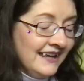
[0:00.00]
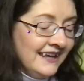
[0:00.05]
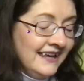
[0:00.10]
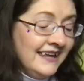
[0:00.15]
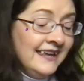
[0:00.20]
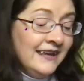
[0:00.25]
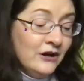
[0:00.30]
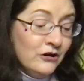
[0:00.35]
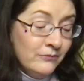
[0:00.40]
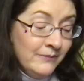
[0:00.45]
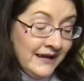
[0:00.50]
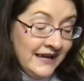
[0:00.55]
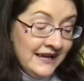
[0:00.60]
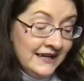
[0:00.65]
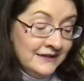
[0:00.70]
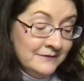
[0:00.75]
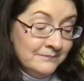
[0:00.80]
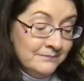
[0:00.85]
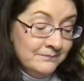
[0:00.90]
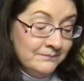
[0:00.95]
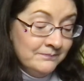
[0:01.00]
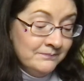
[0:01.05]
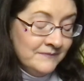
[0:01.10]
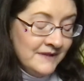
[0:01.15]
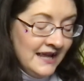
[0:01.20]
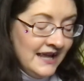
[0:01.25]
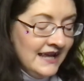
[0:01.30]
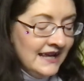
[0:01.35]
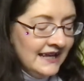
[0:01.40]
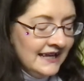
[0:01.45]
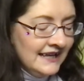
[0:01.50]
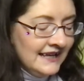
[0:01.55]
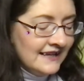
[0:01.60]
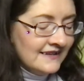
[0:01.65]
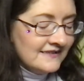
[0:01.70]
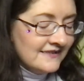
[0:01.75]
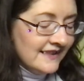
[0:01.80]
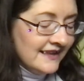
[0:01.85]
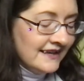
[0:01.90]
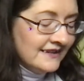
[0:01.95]
He obeyed.
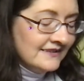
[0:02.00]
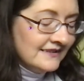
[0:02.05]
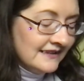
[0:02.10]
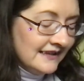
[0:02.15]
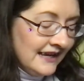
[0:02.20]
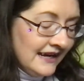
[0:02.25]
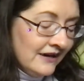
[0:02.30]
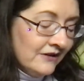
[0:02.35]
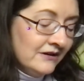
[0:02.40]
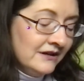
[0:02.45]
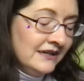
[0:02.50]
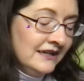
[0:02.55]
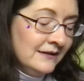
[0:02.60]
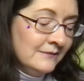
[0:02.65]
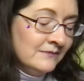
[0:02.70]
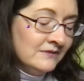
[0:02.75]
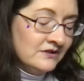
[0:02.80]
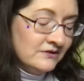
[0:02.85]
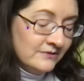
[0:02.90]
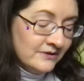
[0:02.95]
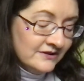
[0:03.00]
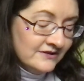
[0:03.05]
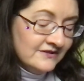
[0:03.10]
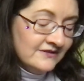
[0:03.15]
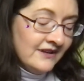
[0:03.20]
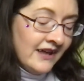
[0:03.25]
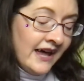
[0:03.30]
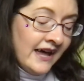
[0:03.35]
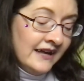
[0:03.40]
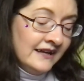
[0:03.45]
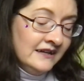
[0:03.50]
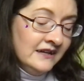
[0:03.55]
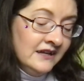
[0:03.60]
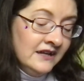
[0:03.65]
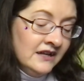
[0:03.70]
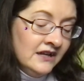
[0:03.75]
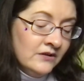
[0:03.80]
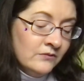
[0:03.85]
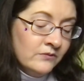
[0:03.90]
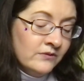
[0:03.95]
His legs carried him to her side,
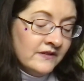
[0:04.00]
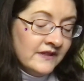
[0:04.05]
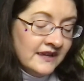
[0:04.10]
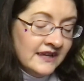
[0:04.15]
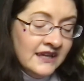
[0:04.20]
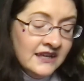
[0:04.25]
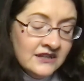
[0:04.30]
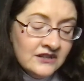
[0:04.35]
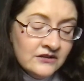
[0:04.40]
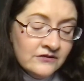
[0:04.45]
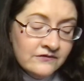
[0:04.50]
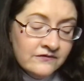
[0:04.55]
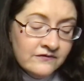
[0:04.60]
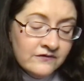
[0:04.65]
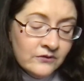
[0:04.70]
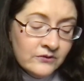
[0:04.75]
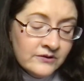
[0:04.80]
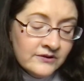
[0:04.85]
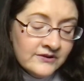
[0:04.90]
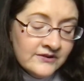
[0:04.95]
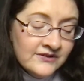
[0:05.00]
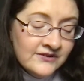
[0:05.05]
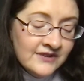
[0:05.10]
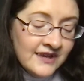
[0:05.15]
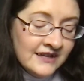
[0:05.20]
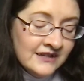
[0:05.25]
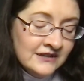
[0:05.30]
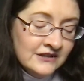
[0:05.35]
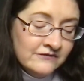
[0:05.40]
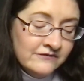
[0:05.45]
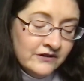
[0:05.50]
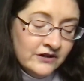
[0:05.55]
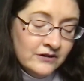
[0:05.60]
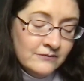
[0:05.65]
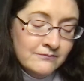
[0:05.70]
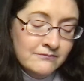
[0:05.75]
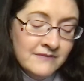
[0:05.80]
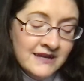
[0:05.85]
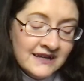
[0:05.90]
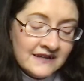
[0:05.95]
where the hint of floral scent of her
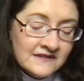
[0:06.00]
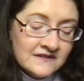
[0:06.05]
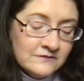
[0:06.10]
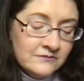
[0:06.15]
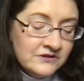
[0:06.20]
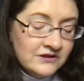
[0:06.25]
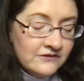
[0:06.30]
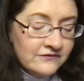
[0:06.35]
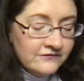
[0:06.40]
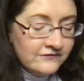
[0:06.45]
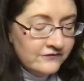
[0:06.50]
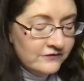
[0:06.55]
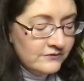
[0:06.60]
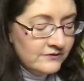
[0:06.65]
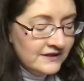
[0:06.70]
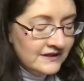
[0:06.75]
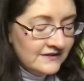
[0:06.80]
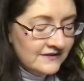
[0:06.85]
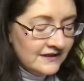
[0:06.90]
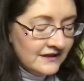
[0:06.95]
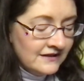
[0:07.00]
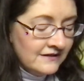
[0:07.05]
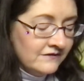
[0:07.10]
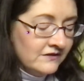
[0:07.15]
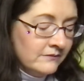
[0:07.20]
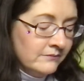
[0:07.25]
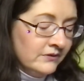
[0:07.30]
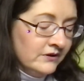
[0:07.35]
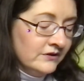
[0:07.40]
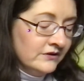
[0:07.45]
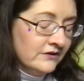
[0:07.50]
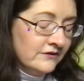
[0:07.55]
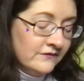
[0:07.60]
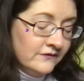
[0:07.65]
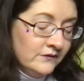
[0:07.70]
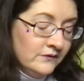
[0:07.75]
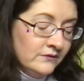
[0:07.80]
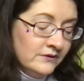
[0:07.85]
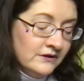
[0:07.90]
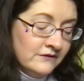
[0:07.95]
mixed with the fruity scent of the birds'
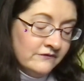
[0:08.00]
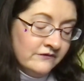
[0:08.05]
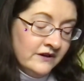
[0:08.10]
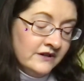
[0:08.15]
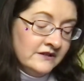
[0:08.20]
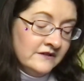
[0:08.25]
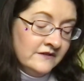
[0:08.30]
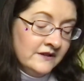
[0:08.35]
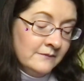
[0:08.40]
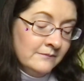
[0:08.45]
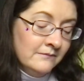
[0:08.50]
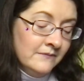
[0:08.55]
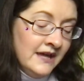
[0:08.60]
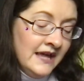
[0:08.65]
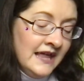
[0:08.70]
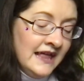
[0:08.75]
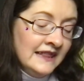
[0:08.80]
food in front of them.